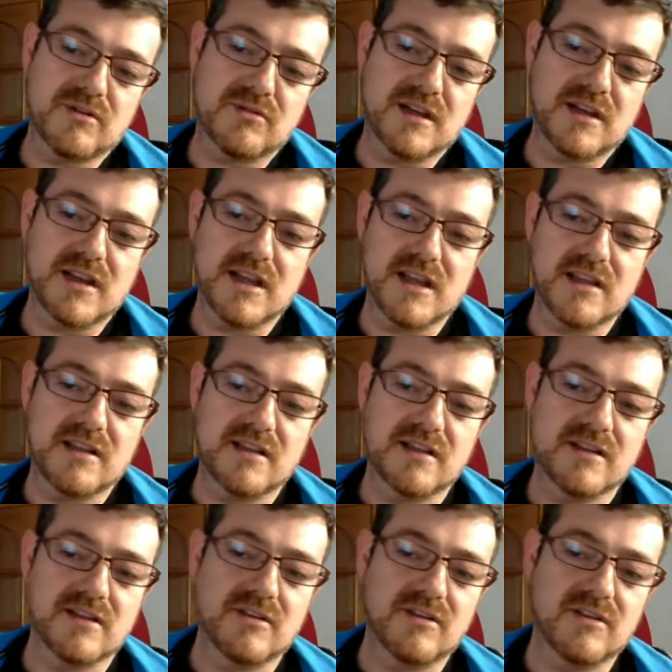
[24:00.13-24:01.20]
to create
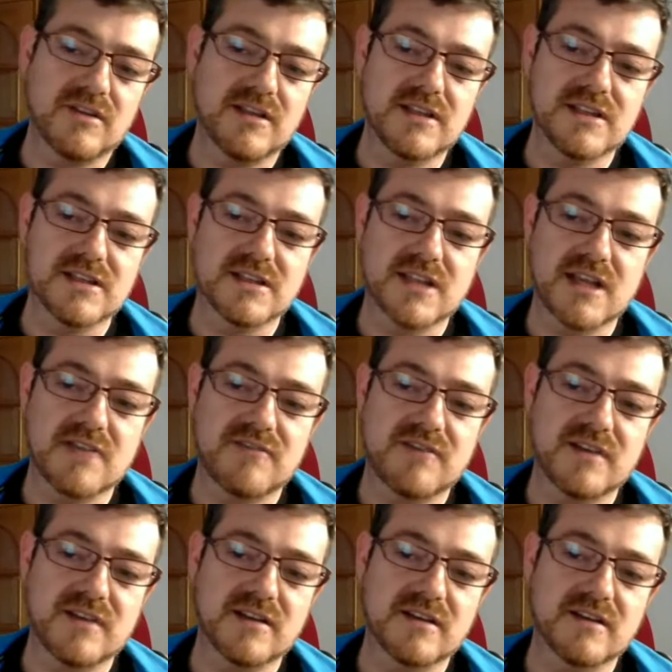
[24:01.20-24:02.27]
all this stuff
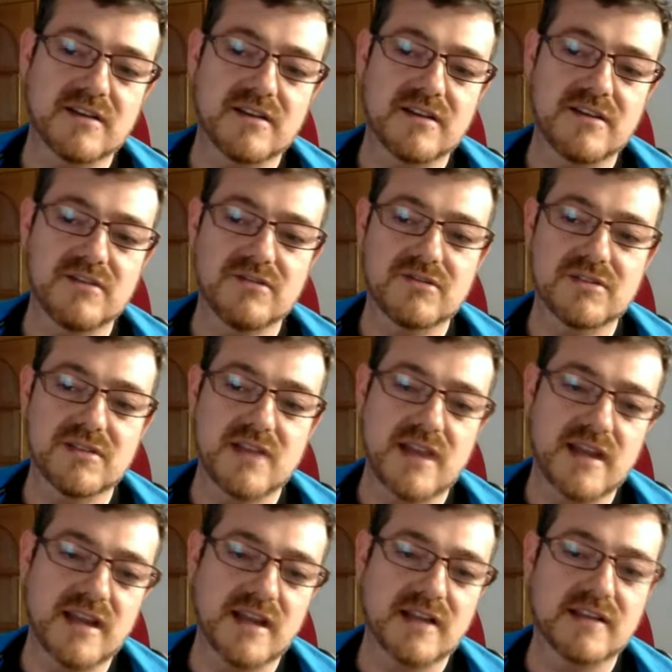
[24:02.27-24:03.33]
and use
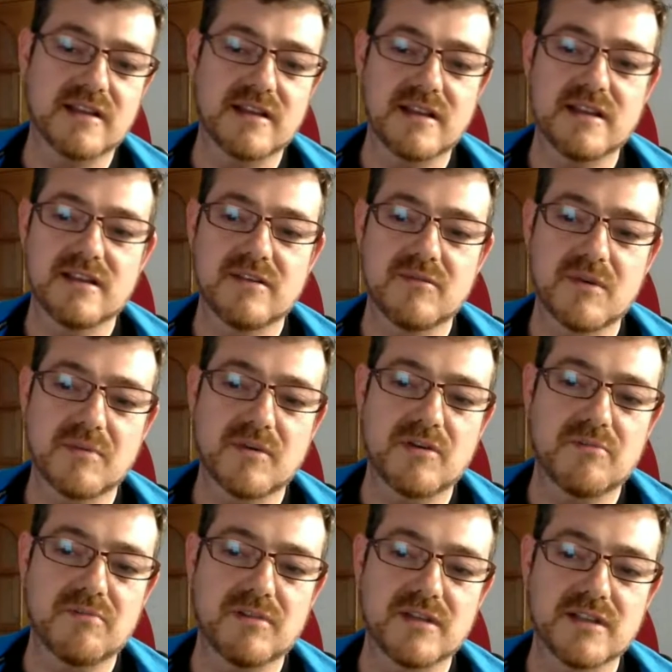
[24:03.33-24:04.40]
directly web
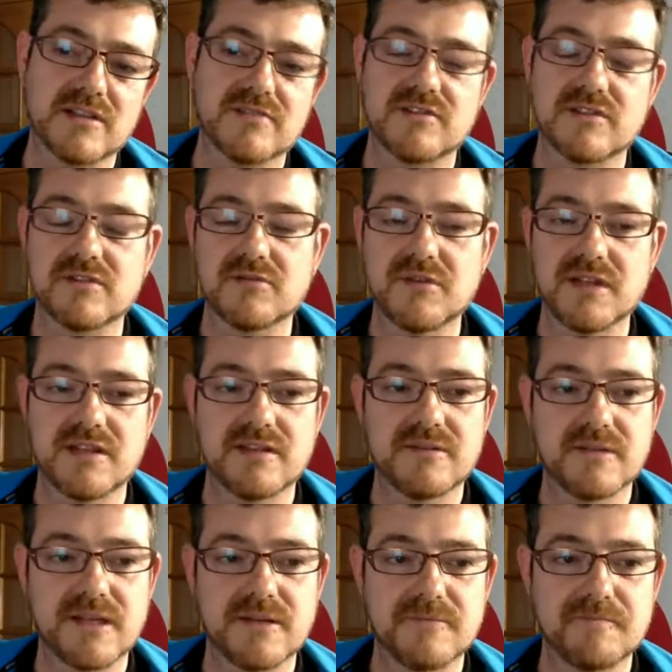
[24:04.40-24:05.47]
components from GWT.
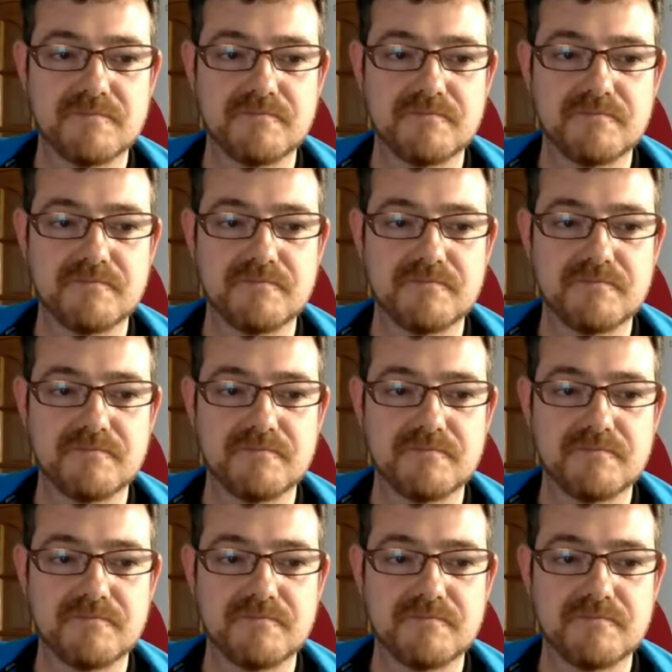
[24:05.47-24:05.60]
Yeah.